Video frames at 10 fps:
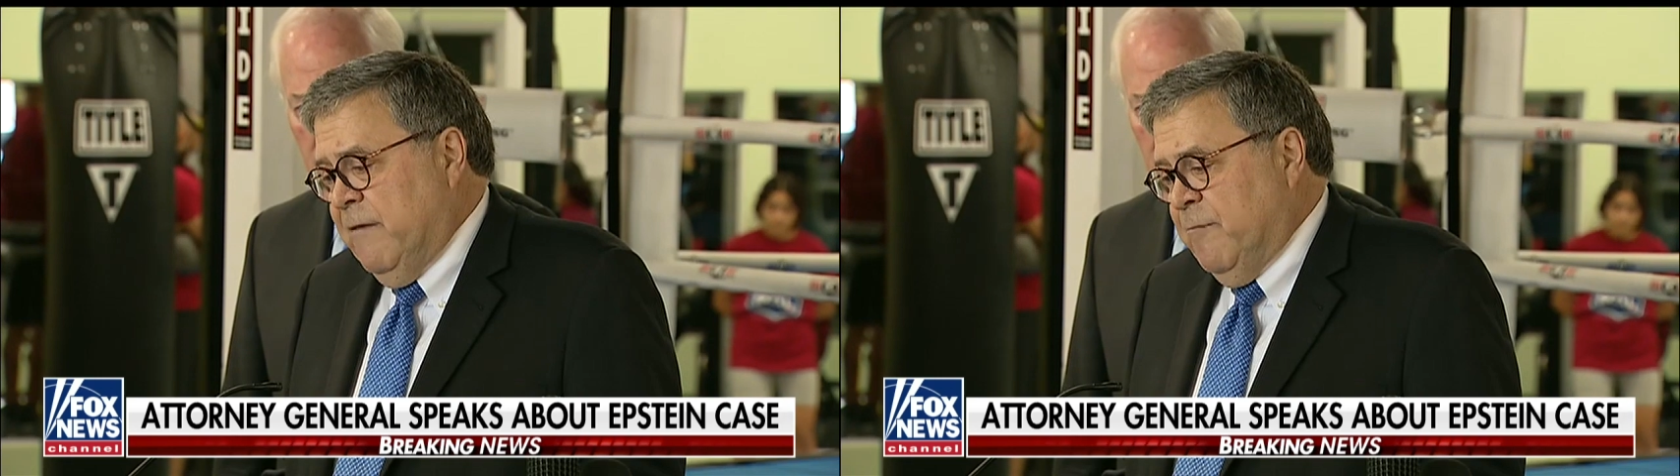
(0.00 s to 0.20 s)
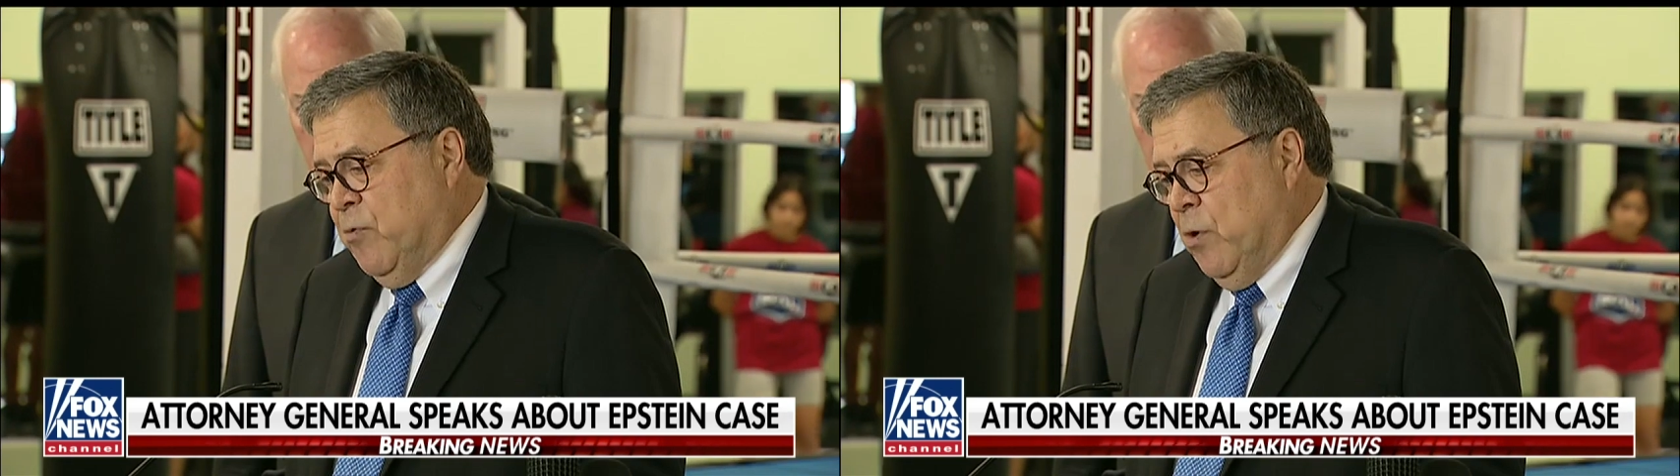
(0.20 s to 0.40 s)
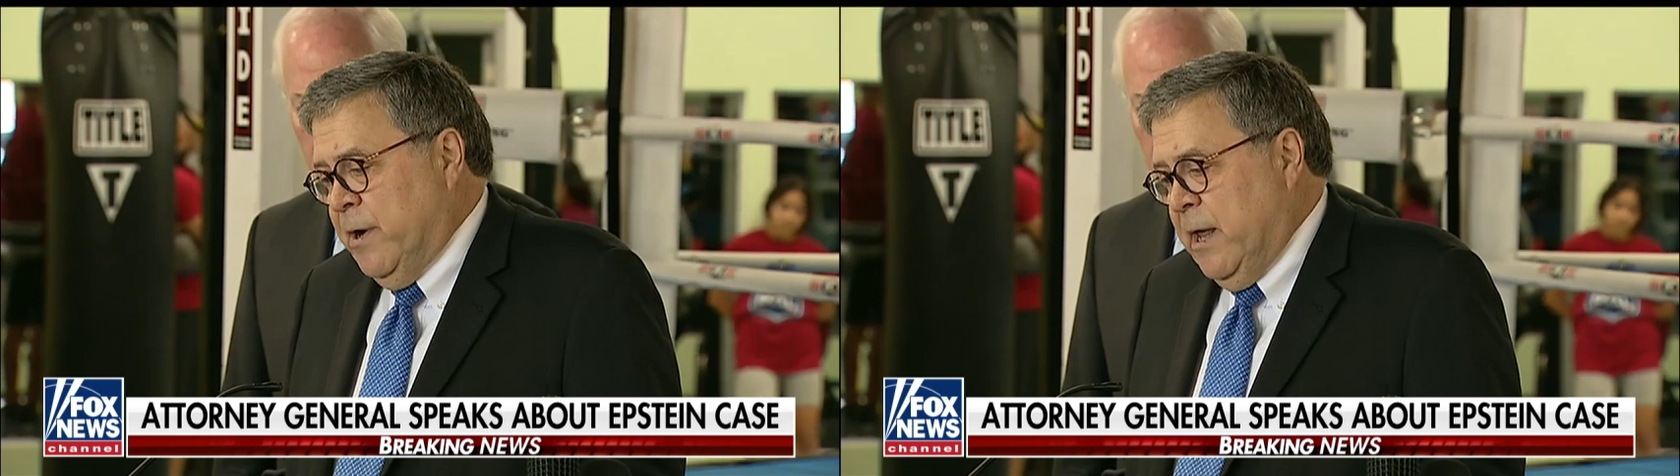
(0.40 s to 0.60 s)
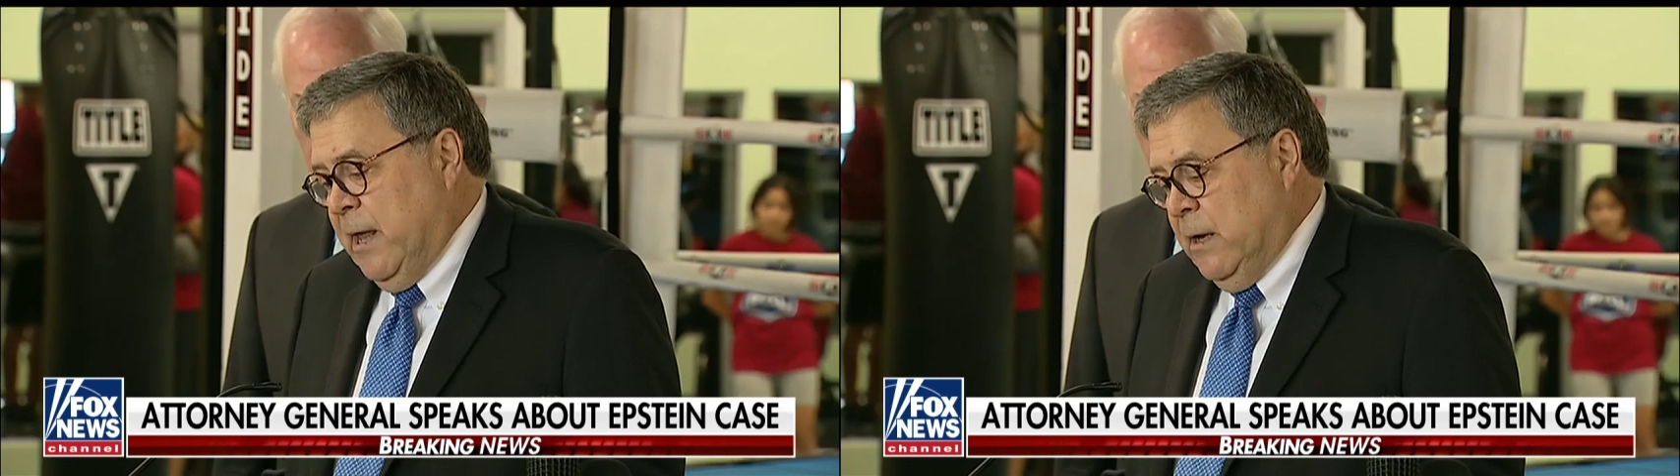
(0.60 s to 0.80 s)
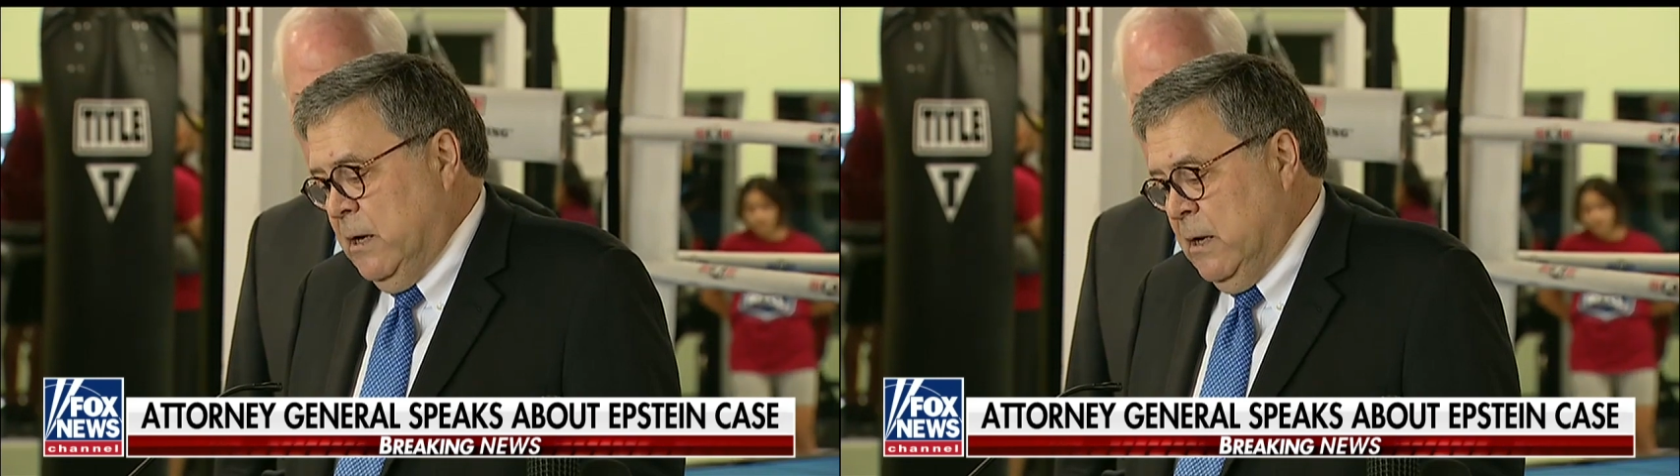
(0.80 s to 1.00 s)
have brought
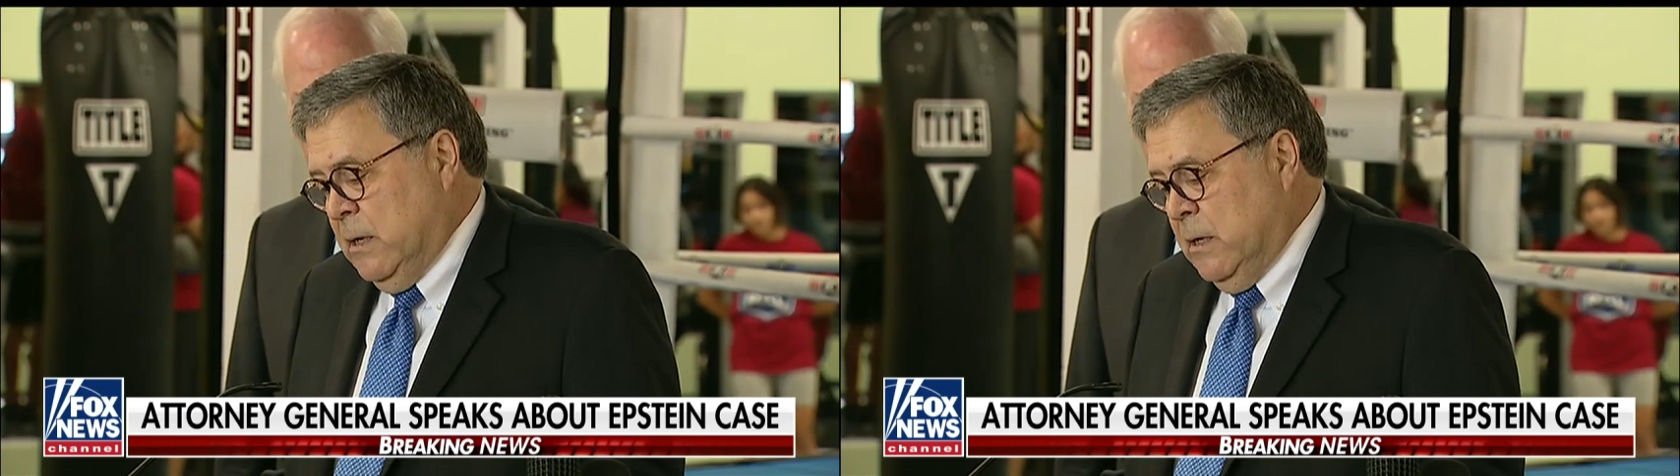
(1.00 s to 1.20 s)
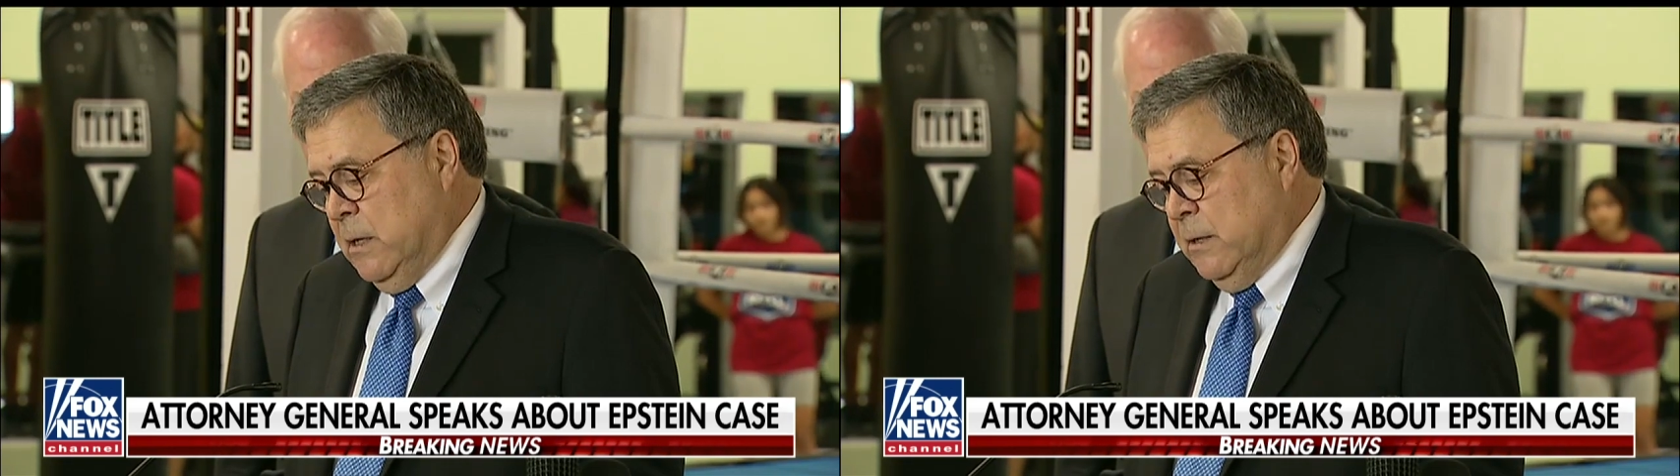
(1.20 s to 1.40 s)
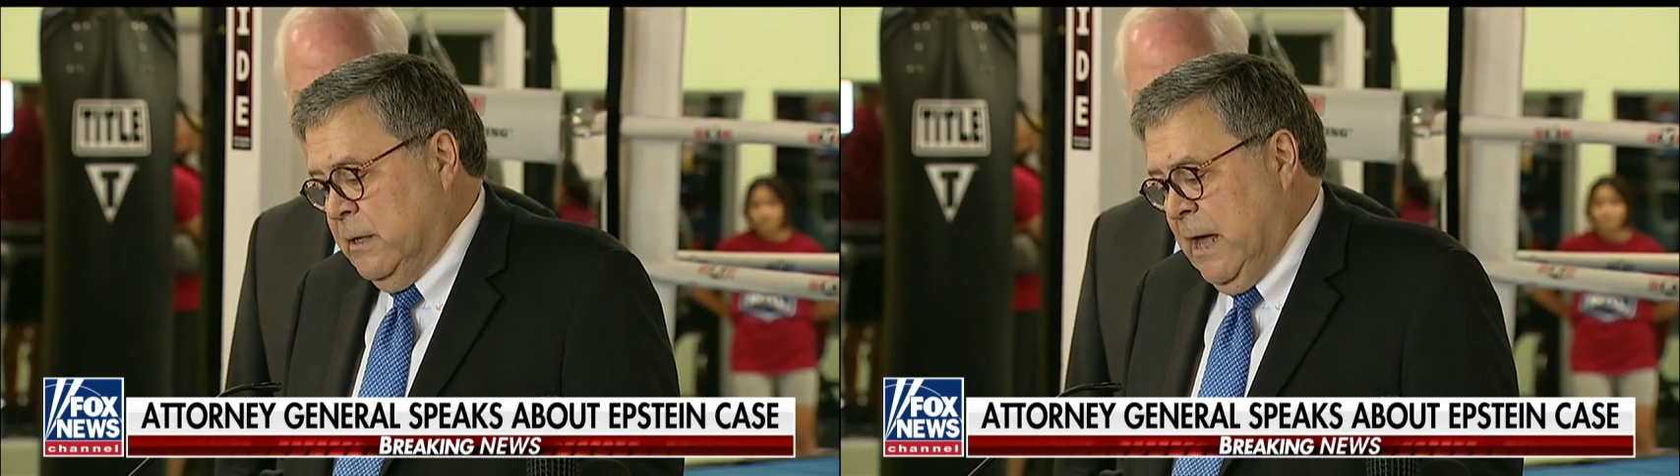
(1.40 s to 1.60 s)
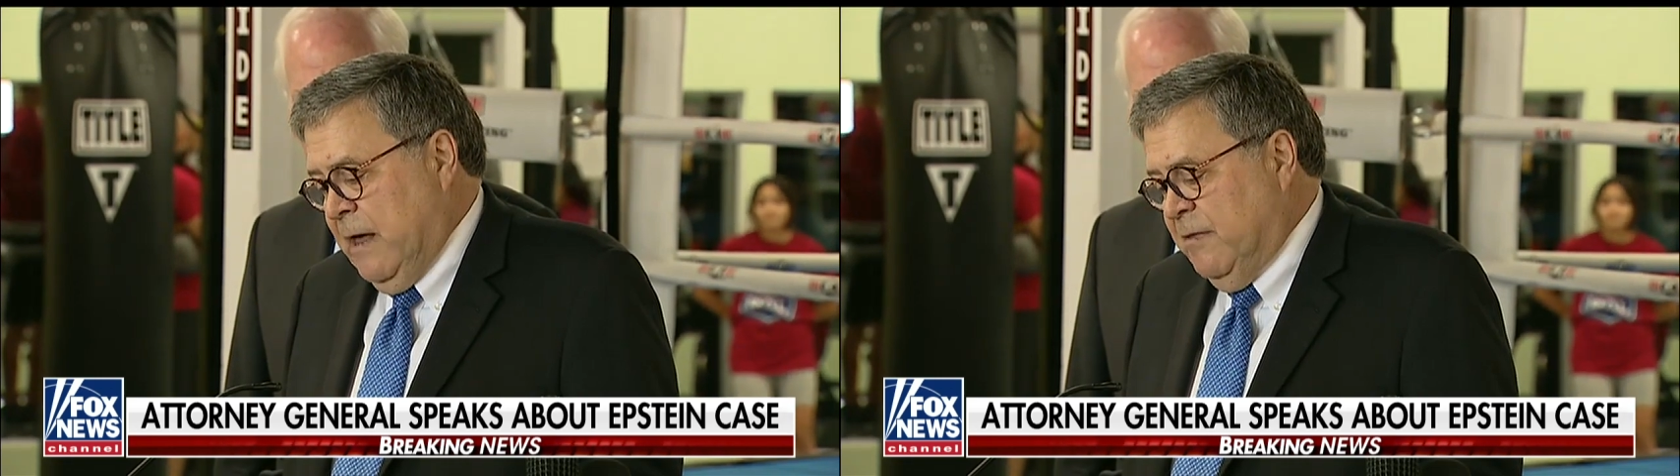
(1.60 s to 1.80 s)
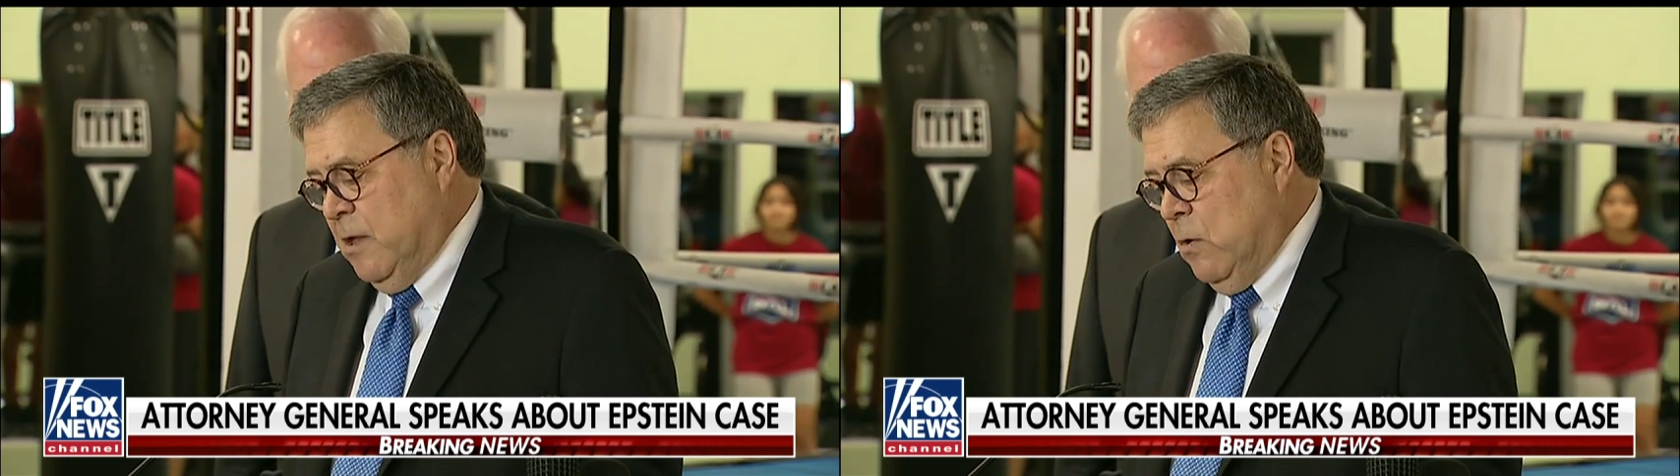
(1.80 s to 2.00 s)
in
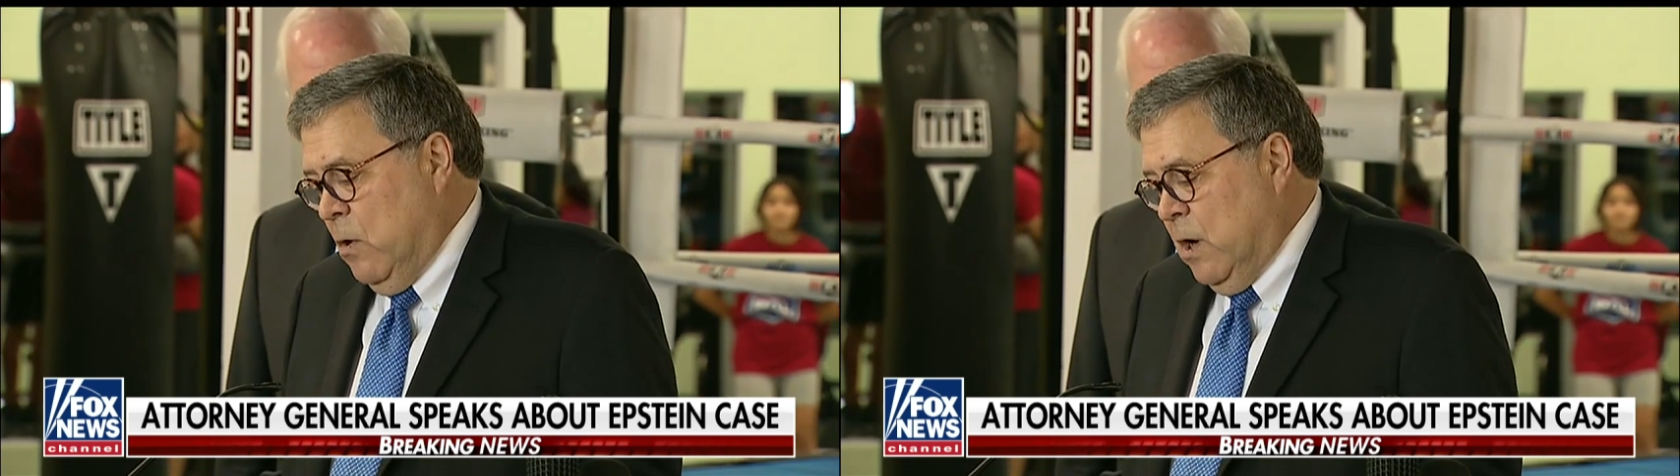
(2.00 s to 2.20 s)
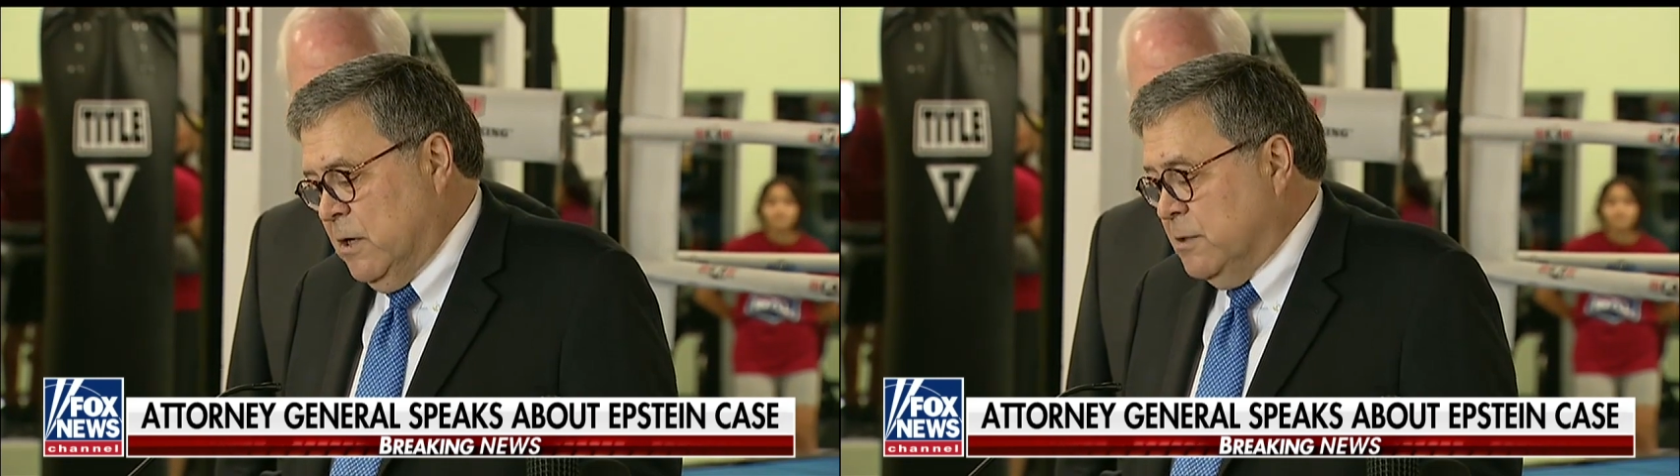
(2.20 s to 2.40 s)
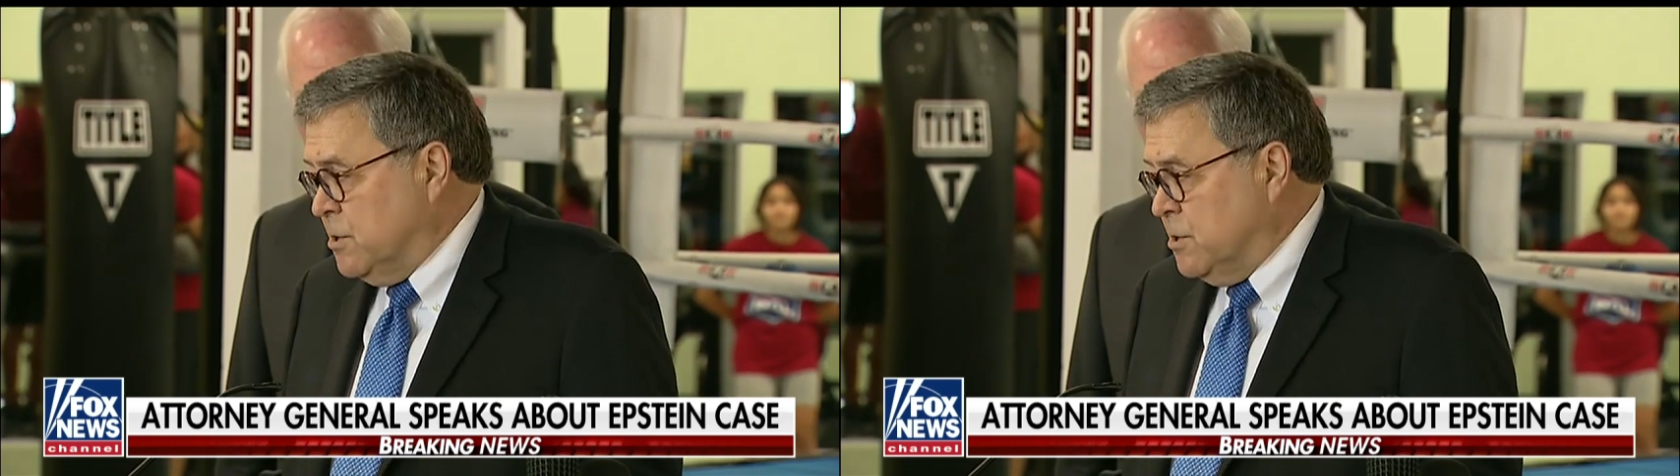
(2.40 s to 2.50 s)
Kathy Hawk